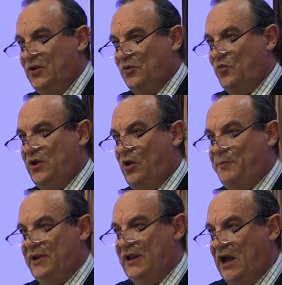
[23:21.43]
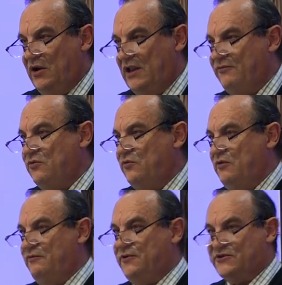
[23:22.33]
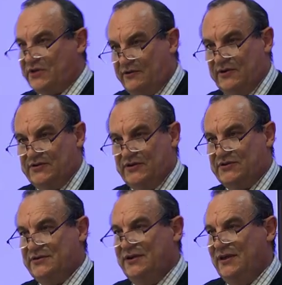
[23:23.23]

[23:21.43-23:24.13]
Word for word: we opened our living room for services.